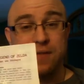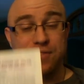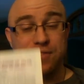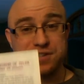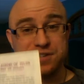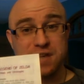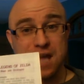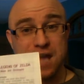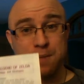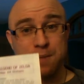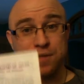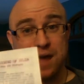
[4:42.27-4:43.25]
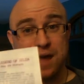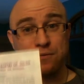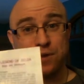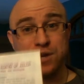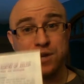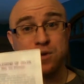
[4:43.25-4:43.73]
This came with
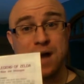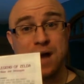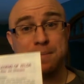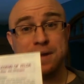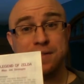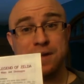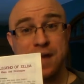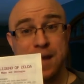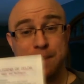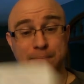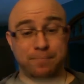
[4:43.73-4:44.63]
every new copy of the game.